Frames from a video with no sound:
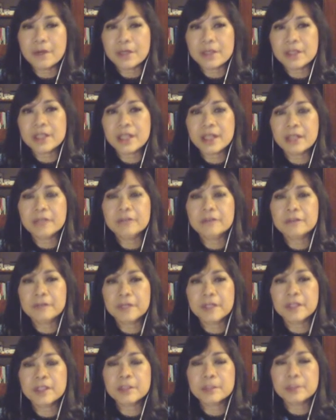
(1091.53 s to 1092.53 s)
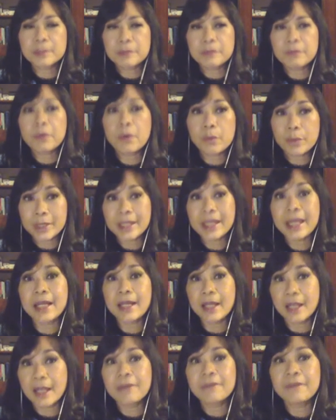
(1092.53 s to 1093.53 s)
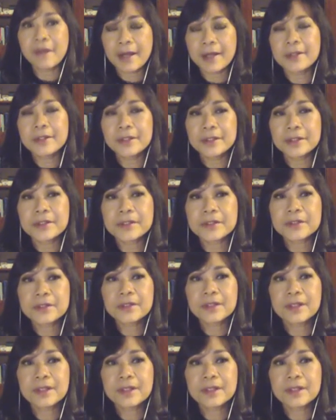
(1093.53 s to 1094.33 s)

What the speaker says: ourselves first before we can love others.